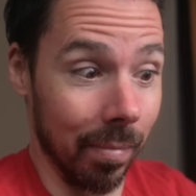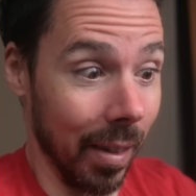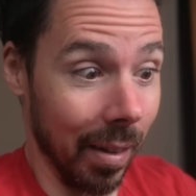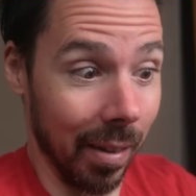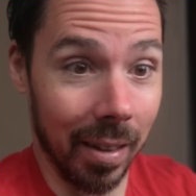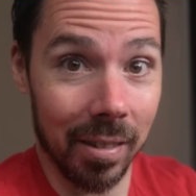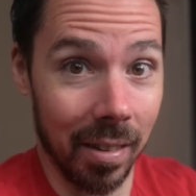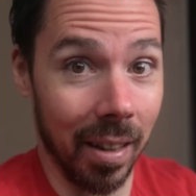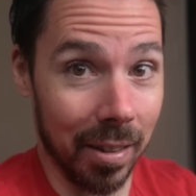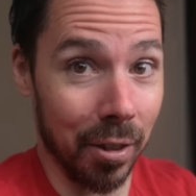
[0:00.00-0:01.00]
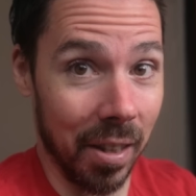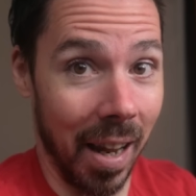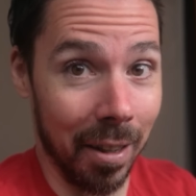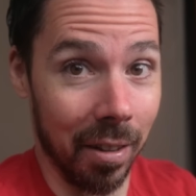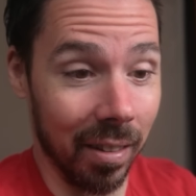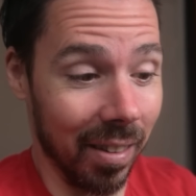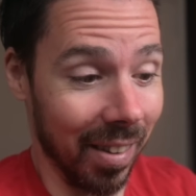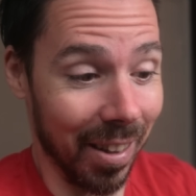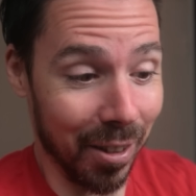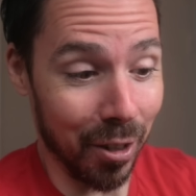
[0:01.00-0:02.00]
Yeah, that's sad.
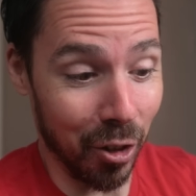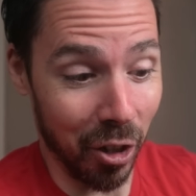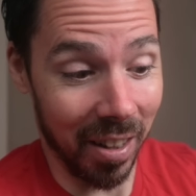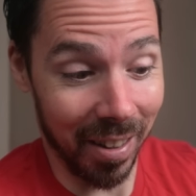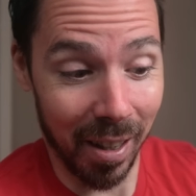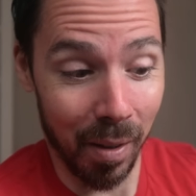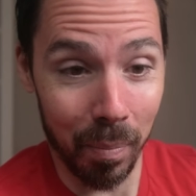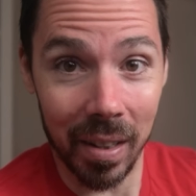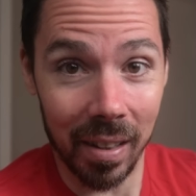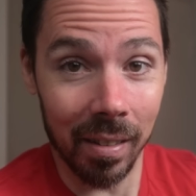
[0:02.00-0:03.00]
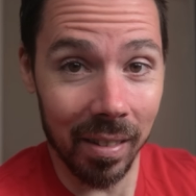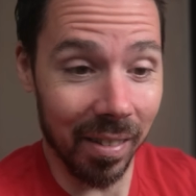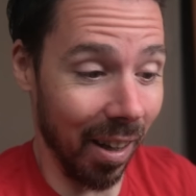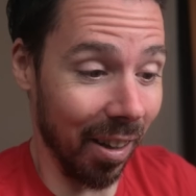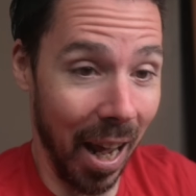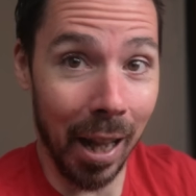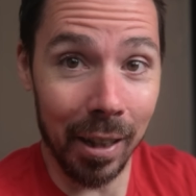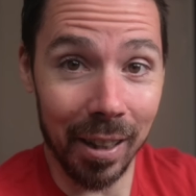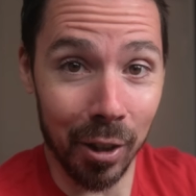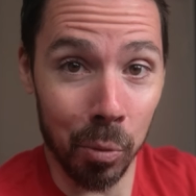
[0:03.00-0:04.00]
That's a China company on
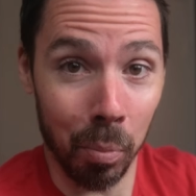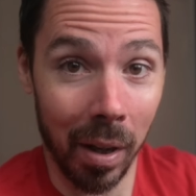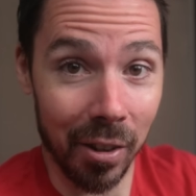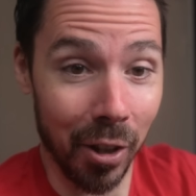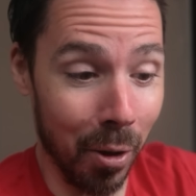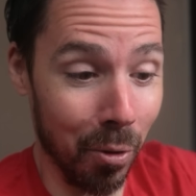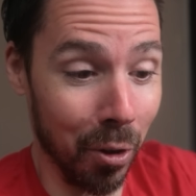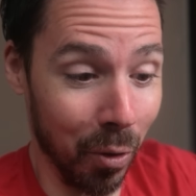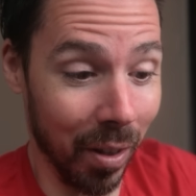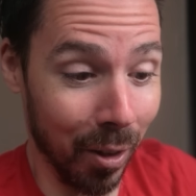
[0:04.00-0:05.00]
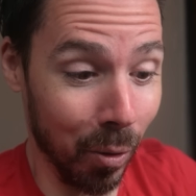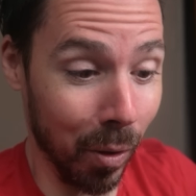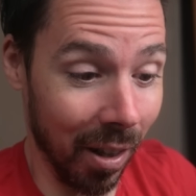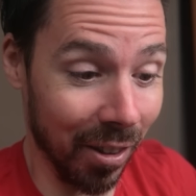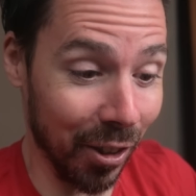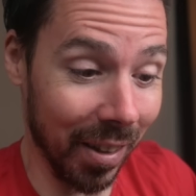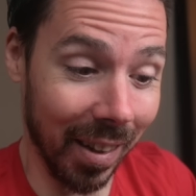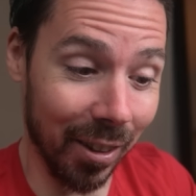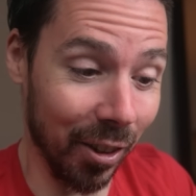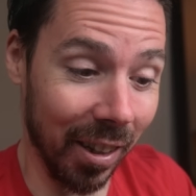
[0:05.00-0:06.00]
AliExpress outdoing Ulanzi.
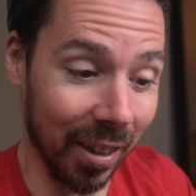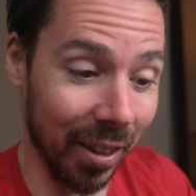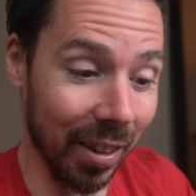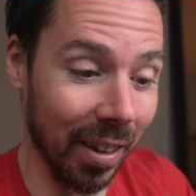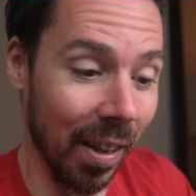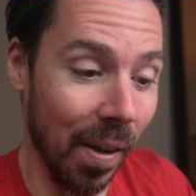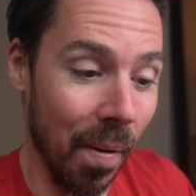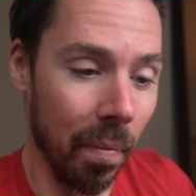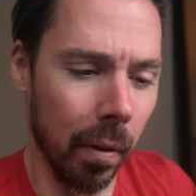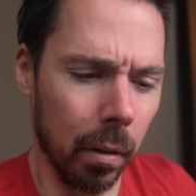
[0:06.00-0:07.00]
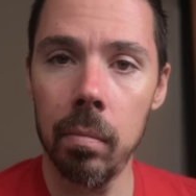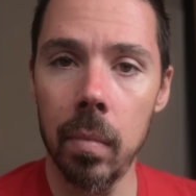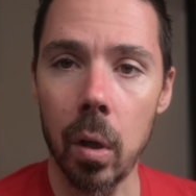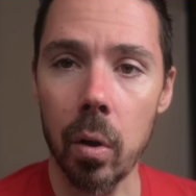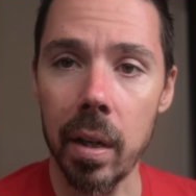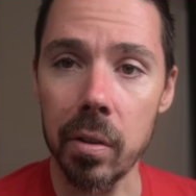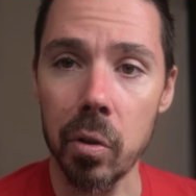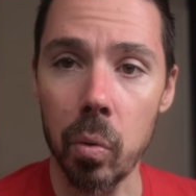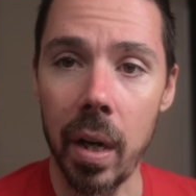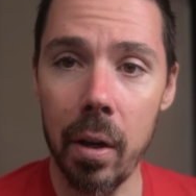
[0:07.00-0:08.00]
That's not good. Okay,
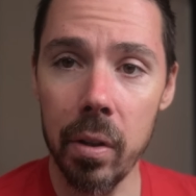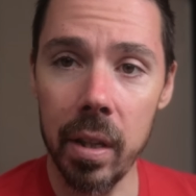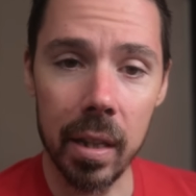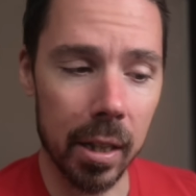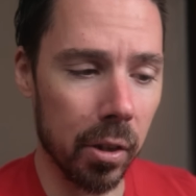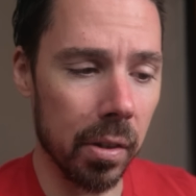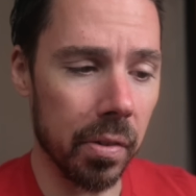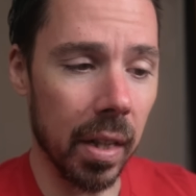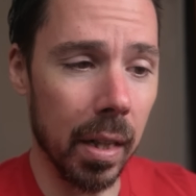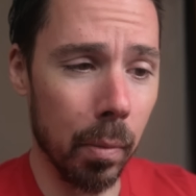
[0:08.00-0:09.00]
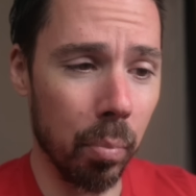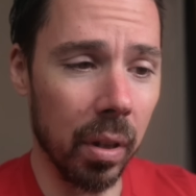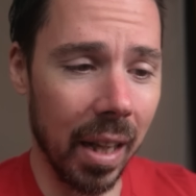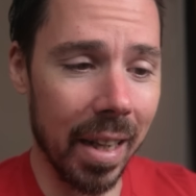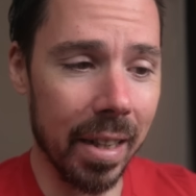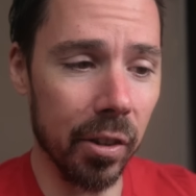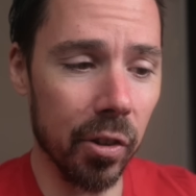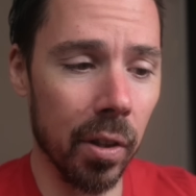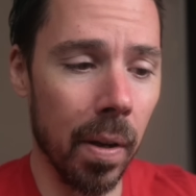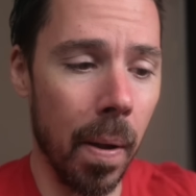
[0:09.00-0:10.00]
so now that this is in
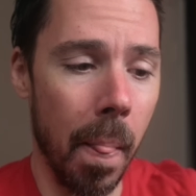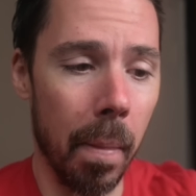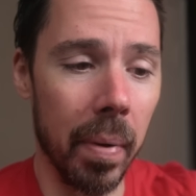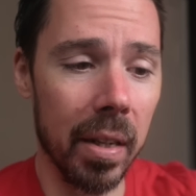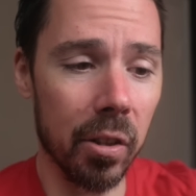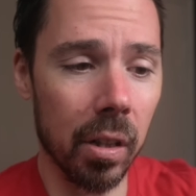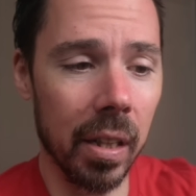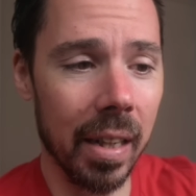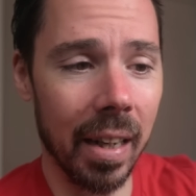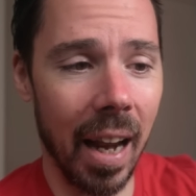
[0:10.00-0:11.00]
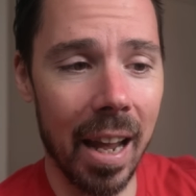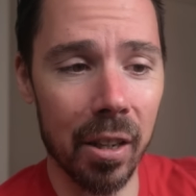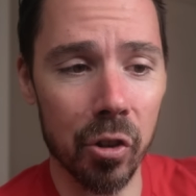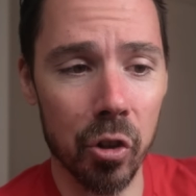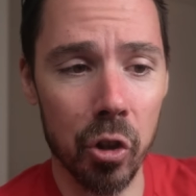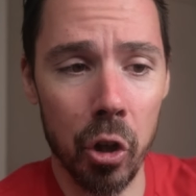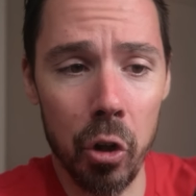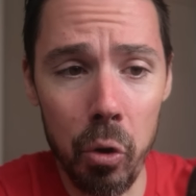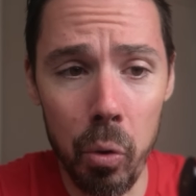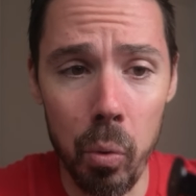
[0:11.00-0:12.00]
place, basically it has
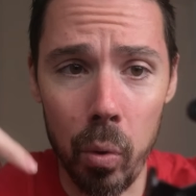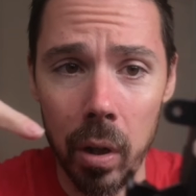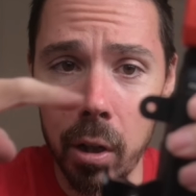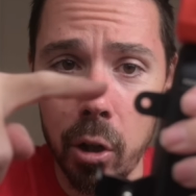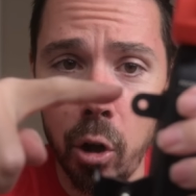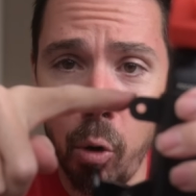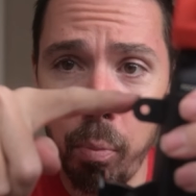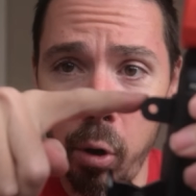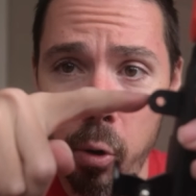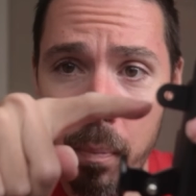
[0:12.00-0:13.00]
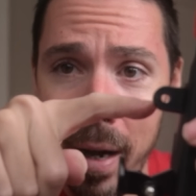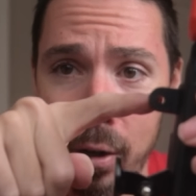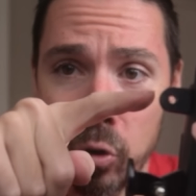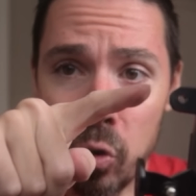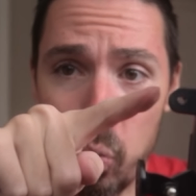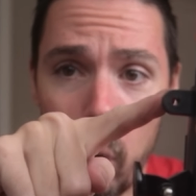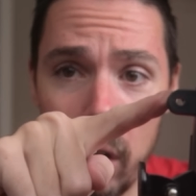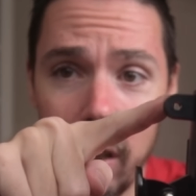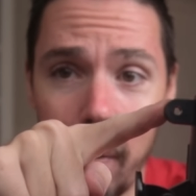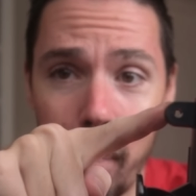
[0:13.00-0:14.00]
two GoPro mounts, one
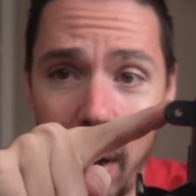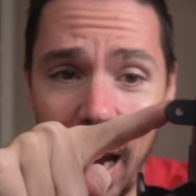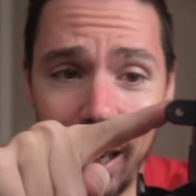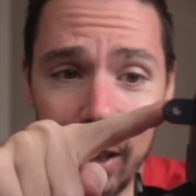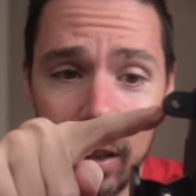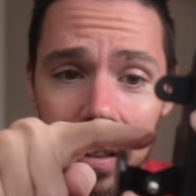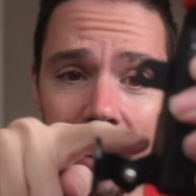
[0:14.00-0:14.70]
on the back